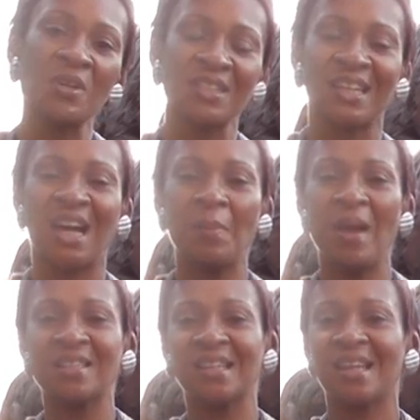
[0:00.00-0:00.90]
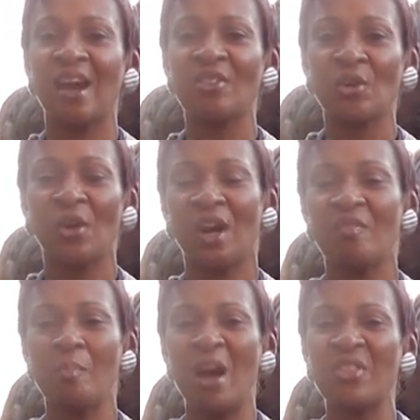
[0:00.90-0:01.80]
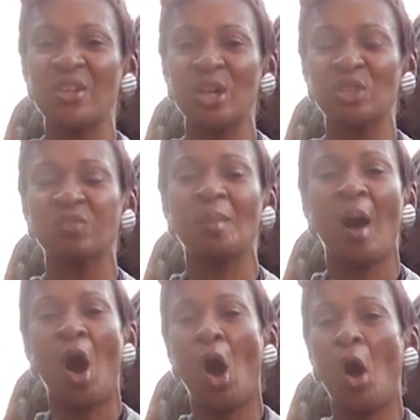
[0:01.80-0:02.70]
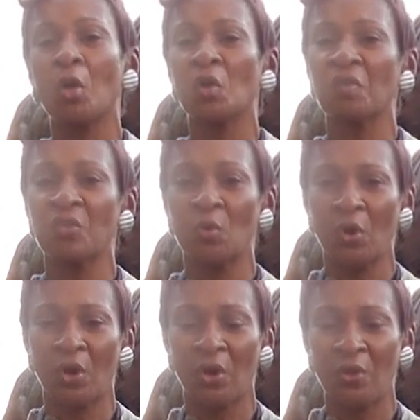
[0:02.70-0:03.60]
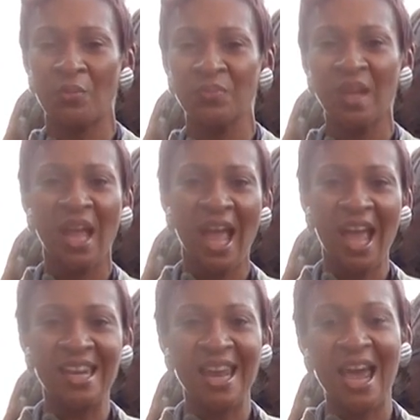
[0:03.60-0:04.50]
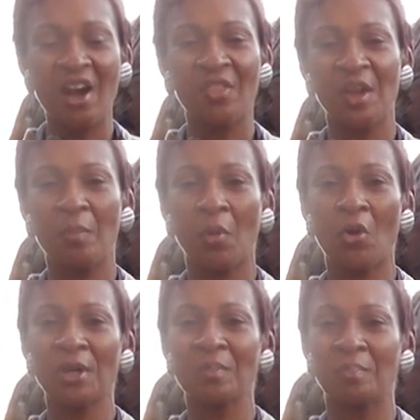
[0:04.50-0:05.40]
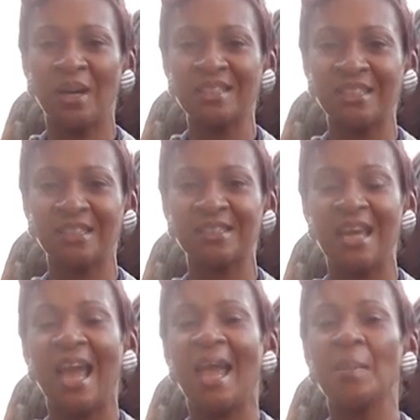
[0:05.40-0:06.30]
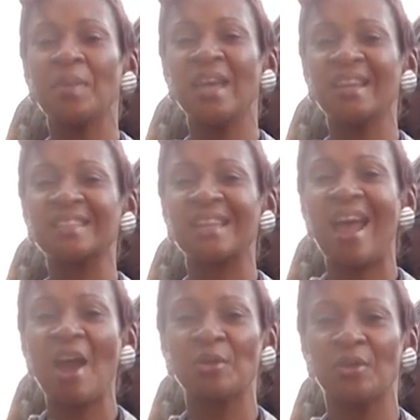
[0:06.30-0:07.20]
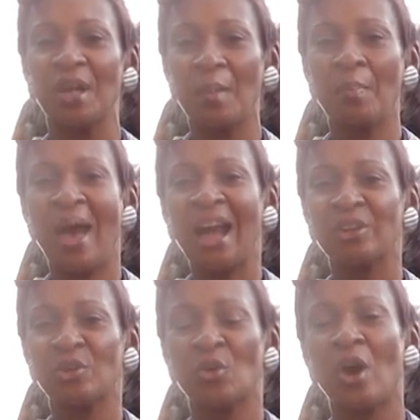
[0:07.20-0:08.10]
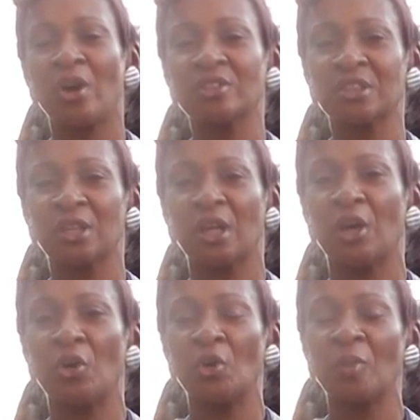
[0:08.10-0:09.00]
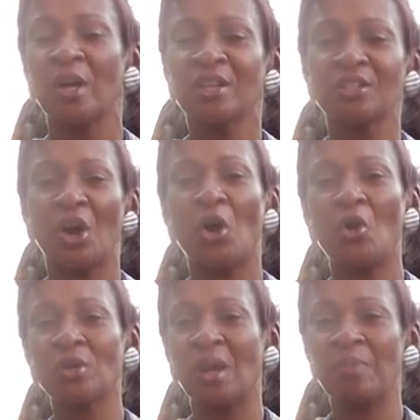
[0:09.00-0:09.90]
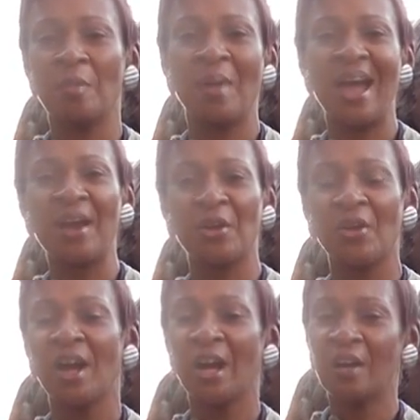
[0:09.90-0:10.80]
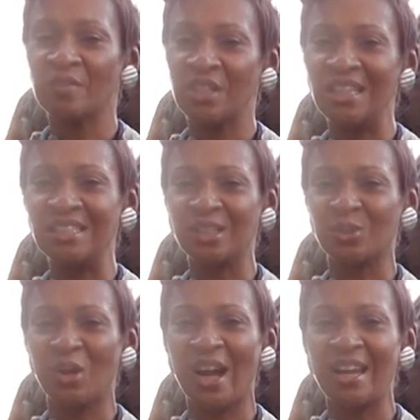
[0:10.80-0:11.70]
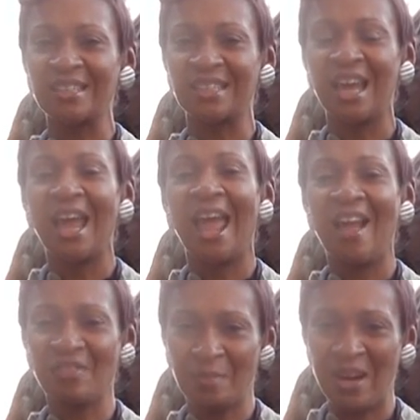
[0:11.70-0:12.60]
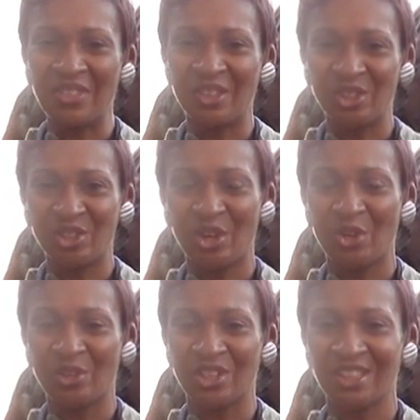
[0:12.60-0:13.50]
was a coming together of Methodists from all over the world. And now they're boarding buses and being scattered back across the globe to hold up the banner of Jesus Christ and the Methodist Church.